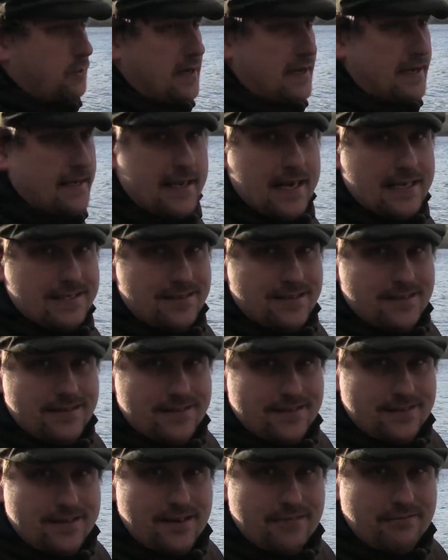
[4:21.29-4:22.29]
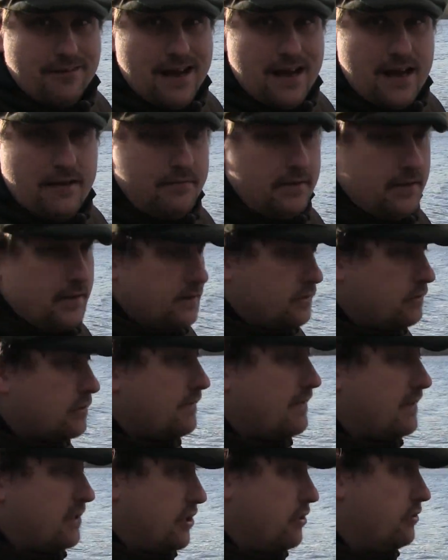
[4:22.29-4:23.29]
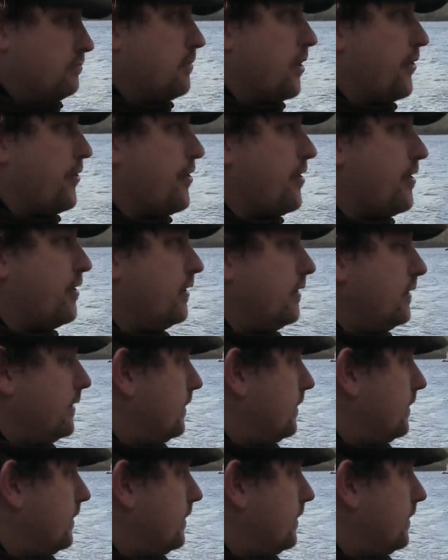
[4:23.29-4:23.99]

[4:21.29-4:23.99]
week and it hasn't arrived, so I've had to use mono.